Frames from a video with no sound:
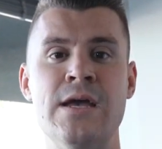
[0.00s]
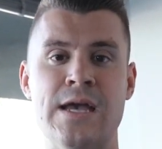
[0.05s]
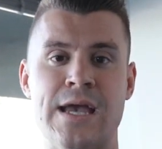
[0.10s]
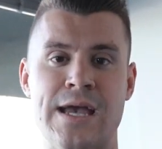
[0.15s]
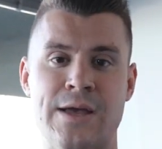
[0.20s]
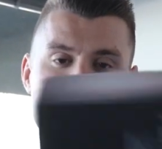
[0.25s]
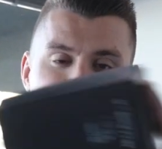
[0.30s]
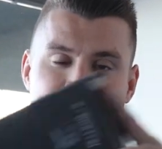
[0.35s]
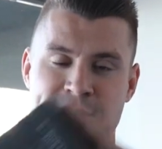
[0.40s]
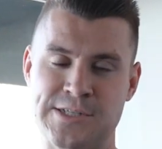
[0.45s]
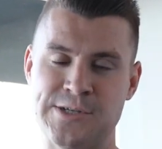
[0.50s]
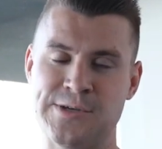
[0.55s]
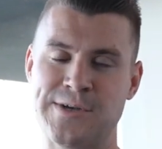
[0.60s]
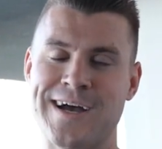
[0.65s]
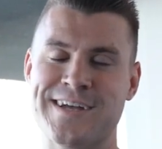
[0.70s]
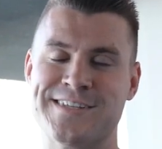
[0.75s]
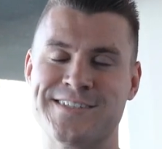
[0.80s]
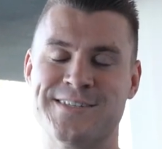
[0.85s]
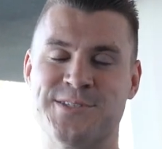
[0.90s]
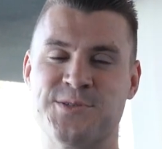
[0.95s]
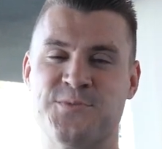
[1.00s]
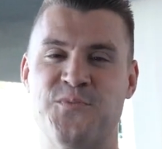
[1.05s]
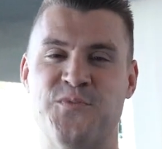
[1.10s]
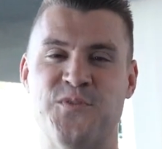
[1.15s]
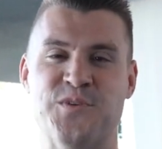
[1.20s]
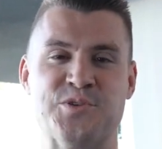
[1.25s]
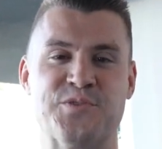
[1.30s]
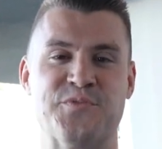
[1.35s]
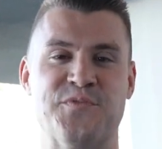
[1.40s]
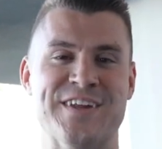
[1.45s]
and we'll see you guys in some
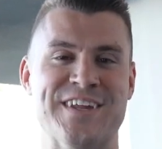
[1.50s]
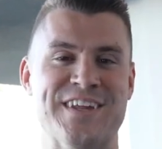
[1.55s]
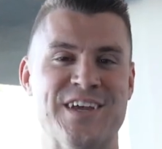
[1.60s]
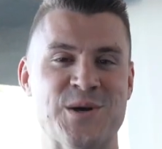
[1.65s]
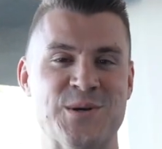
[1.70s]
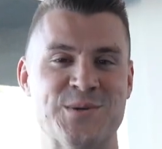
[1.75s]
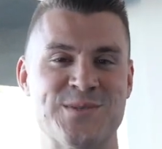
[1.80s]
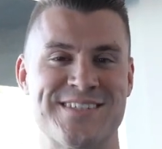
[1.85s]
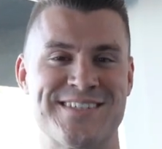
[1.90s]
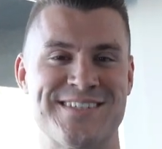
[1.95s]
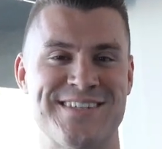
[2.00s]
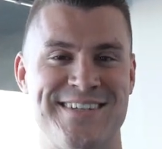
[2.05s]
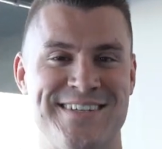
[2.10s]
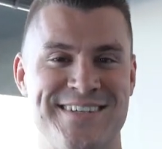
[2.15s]
future videos.